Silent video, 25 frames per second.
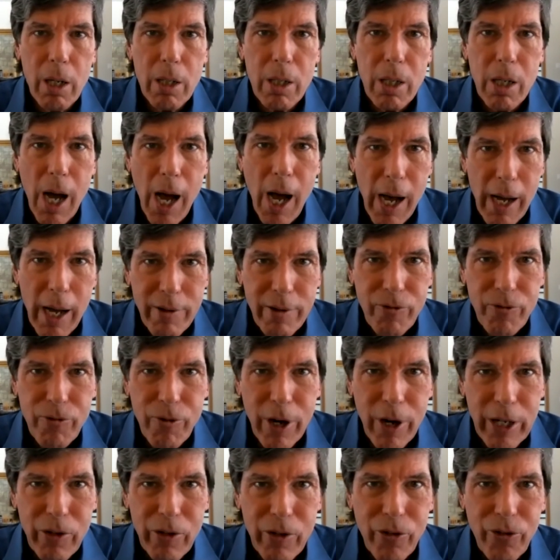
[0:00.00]

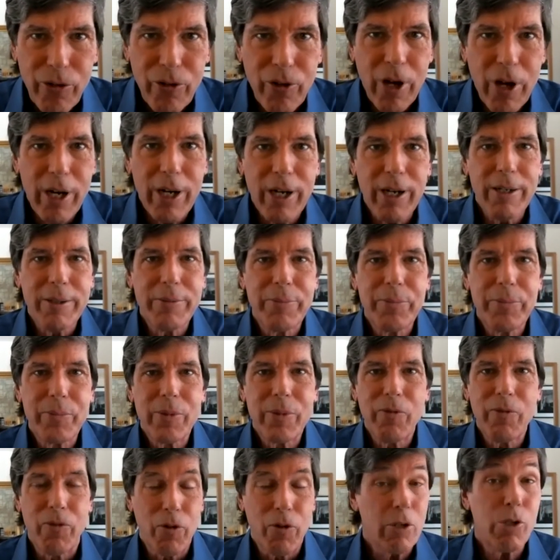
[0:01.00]
conference,
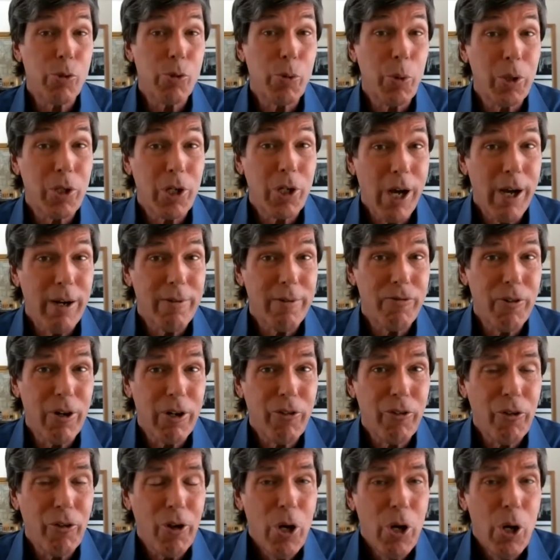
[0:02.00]
virtual
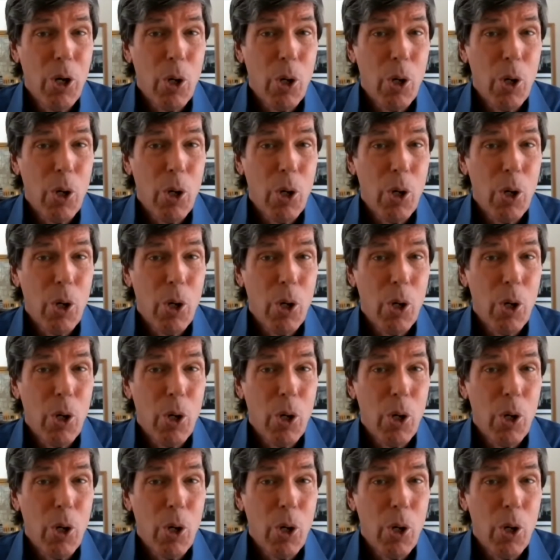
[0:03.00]
conference,